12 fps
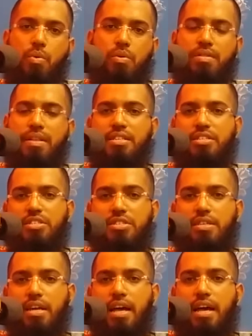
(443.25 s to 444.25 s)
With
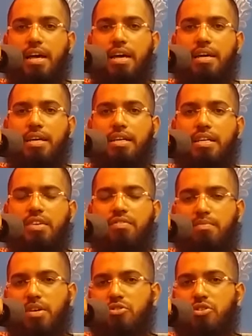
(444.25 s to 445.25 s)
this, I
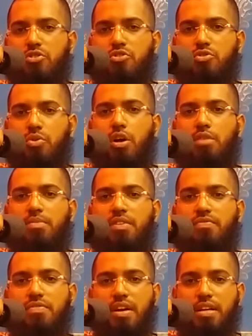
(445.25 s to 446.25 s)
give a message to all
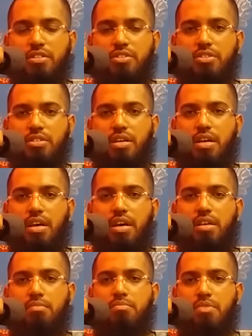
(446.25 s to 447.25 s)
my friends
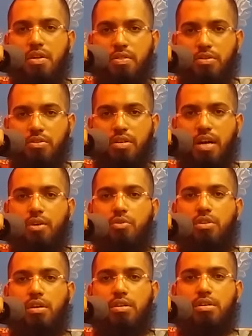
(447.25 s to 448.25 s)
and brothers
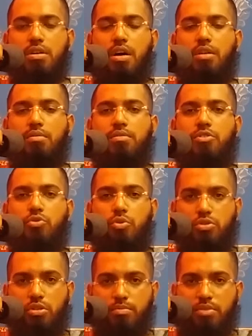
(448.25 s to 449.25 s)
out there on the
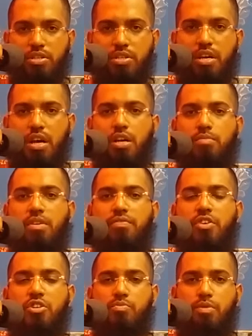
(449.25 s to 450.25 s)
social media, on my
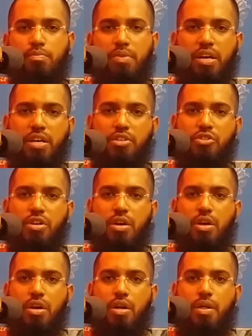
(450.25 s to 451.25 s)
Facebook page,
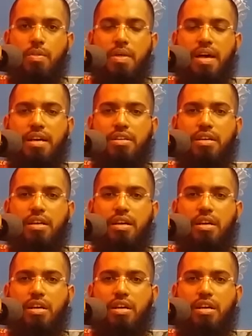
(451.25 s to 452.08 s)
that